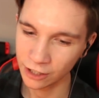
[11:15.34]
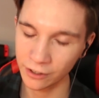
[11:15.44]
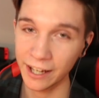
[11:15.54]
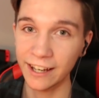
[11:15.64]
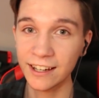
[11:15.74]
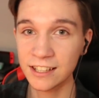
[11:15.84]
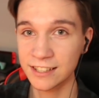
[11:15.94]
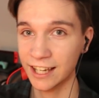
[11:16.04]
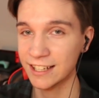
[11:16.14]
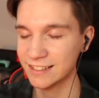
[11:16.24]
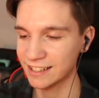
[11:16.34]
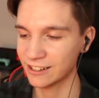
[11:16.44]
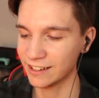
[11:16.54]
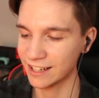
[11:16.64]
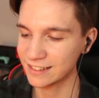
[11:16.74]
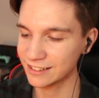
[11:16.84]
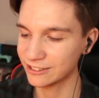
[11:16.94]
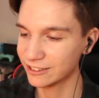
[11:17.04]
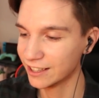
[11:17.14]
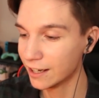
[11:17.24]
Okay, to get it synchronized
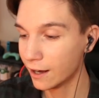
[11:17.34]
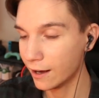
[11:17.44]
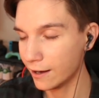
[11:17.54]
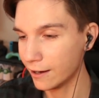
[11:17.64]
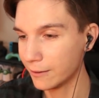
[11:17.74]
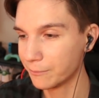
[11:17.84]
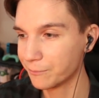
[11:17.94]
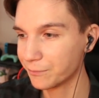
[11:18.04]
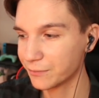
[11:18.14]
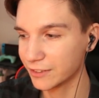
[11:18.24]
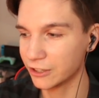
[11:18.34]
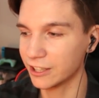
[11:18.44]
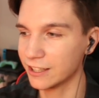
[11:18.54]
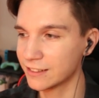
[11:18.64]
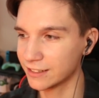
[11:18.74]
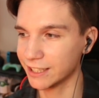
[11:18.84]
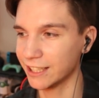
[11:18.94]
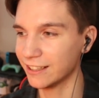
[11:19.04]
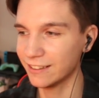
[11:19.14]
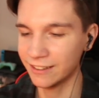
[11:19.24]
too, you could
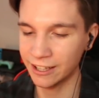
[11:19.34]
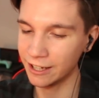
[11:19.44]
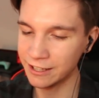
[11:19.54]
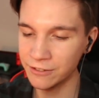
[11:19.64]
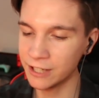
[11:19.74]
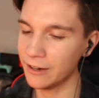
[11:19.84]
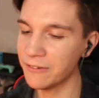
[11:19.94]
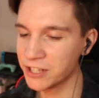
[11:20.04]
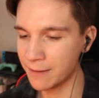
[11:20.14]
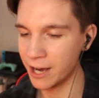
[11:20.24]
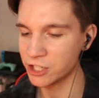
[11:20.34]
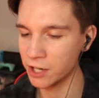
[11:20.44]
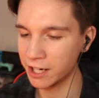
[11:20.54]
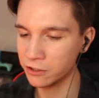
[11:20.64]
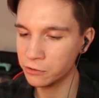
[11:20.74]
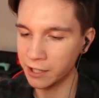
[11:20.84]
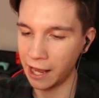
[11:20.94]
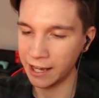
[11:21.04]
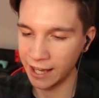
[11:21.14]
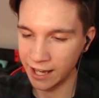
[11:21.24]
easily, like even every time I try and do it,
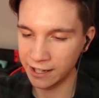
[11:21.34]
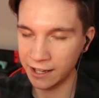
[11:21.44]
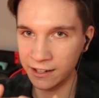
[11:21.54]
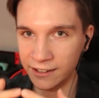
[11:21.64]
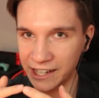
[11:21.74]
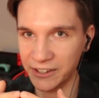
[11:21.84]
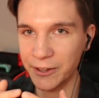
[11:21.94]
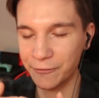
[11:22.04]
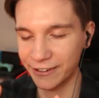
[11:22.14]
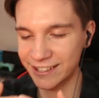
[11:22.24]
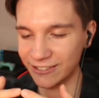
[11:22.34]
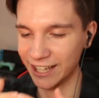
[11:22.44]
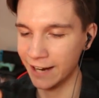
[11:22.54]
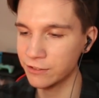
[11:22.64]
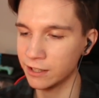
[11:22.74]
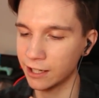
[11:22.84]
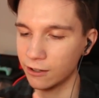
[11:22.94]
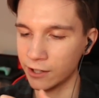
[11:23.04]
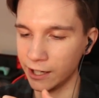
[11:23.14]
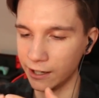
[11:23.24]
I can't get it like on the first one. I have to
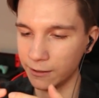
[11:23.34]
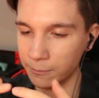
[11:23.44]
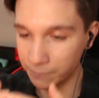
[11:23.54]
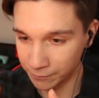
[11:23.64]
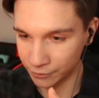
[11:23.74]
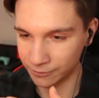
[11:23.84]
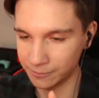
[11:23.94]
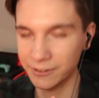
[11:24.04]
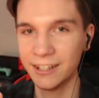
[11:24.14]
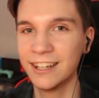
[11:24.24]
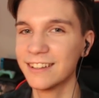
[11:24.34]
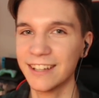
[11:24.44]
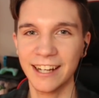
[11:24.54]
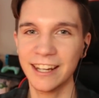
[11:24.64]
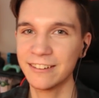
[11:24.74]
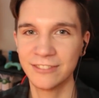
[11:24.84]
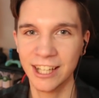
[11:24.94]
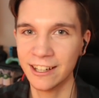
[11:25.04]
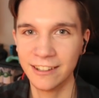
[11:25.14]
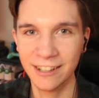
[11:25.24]
like, okay, boom. Like I didn't even
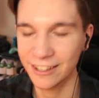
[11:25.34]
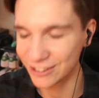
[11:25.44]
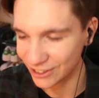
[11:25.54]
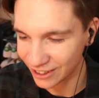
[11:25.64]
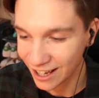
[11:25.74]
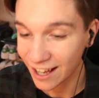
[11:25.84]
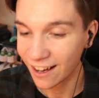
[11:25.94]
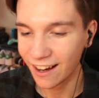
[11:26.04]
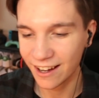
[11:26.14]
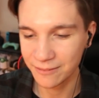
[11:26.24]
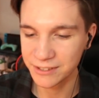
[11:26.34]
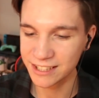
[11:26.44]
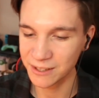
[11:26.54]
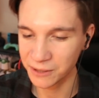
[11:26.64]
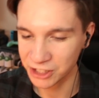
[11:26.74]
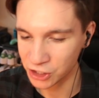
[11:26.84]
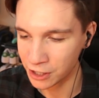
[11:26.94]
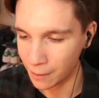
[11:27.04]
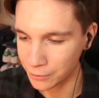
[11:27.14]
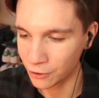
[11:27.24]
get it there. So detail work should
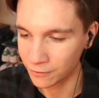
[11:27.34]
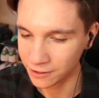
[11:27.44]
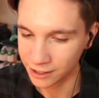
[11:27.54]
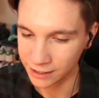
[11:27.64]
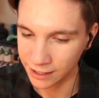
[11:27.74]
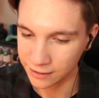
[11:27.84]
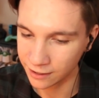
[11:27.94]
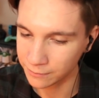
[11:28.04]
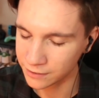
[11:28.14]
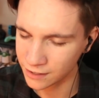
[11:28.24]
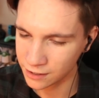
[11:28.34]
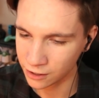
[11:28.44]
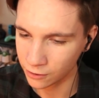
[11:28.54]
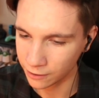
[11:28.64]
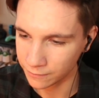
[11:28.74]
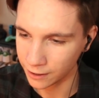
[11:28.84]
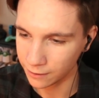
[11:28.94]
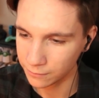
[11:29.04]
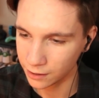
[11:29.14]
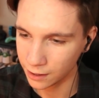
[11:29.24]
not be overlooked, and such a great
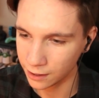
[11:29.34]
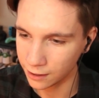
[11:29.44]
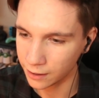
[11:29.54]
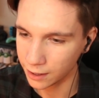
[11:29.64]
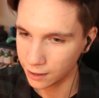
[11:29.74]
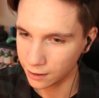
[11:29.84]
vibe.